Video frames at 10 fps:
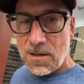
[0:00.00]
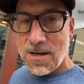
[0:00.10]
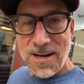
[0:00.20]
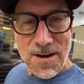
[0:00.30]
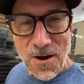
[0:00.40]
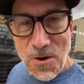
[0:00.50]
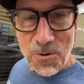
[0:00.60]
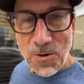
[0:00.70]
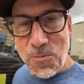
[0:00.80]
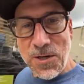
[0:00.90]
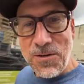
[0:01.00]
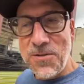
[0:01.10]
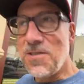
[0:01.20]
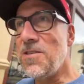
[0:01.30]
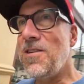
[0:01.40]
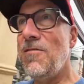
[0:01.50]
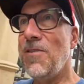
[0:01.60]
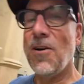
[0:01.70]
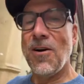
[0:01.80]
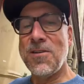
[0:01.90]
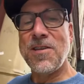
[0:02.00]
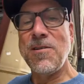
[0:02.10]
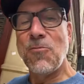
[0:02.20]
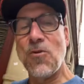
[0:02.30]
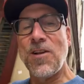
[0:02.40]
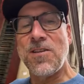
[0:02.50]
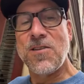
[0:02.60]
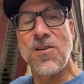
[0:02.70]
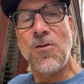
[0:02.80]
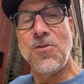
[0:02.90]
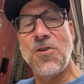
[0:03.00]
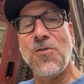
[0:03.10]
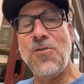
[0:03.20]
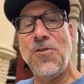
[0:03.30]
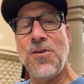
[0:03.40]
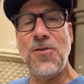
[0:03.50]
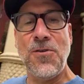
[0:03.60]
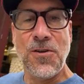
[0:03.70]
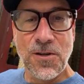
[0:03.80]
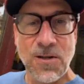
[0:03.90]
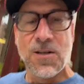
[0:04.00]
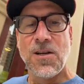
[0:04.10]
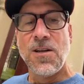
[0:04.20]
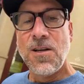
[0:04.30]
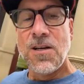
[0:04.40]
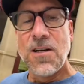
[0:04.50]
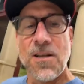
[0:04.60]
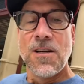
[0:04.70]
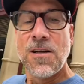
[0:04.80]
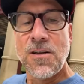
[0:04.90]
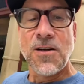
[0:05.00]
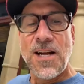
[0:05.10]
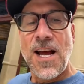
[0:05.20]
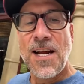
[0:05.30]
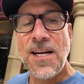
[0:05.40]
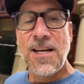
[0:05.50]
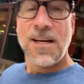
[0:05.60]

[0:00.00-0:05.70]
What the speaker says: I know, nobody uses DVRs anymore. That's so true, dude. Good egg.